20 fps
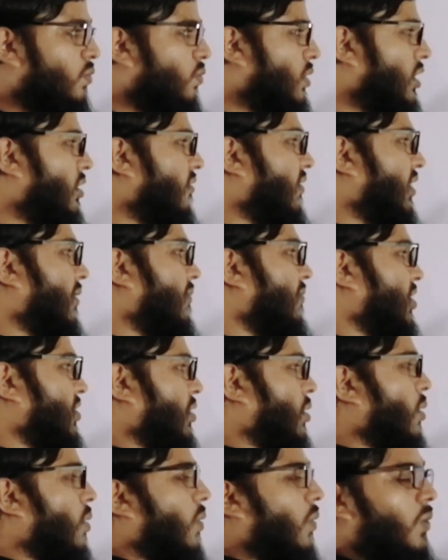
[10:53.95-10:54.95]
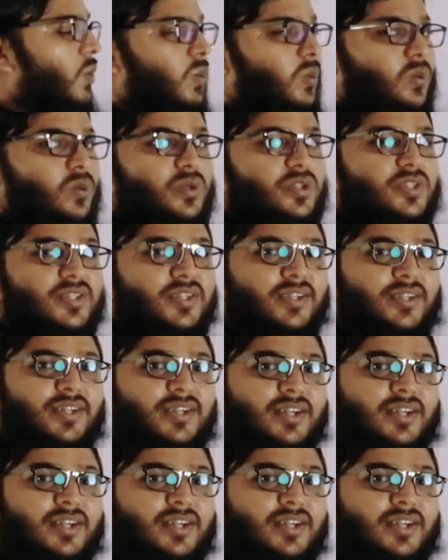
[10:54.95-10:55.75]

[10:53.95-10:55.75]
One of them is called